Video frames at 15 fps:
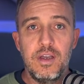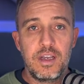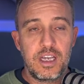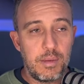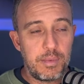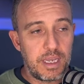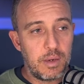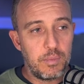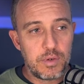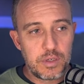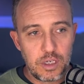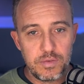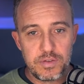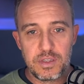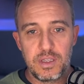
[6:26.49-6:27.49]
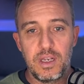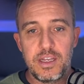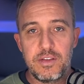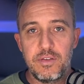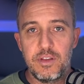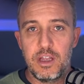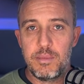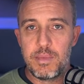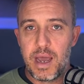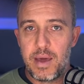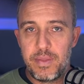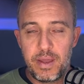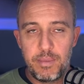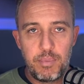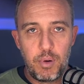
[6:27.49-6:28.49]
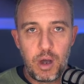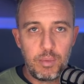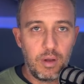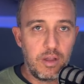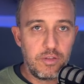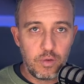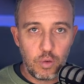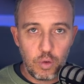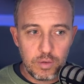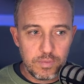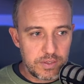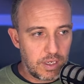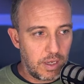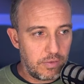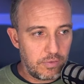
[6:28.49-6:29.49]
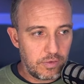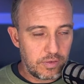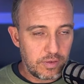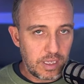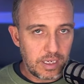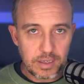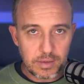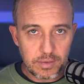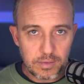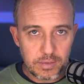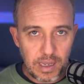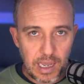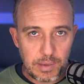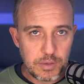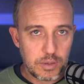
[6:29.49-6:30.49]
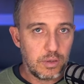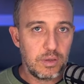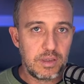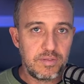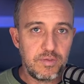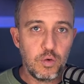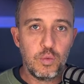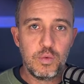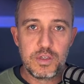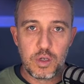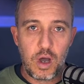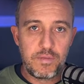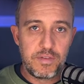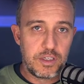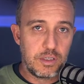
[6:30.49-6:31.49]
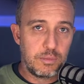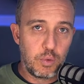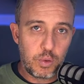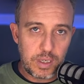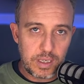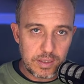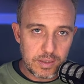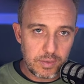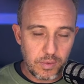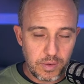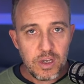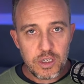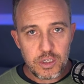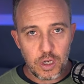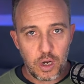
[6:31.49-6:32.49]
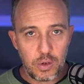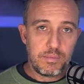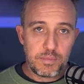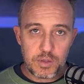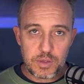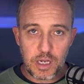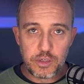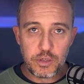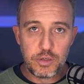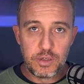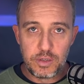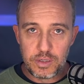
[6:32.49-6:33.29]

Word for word: coming in, we're servicing the leads for them, and their pipelines are all of a sudden just getting absolutely full with site visit bookings, right? So stay tuned.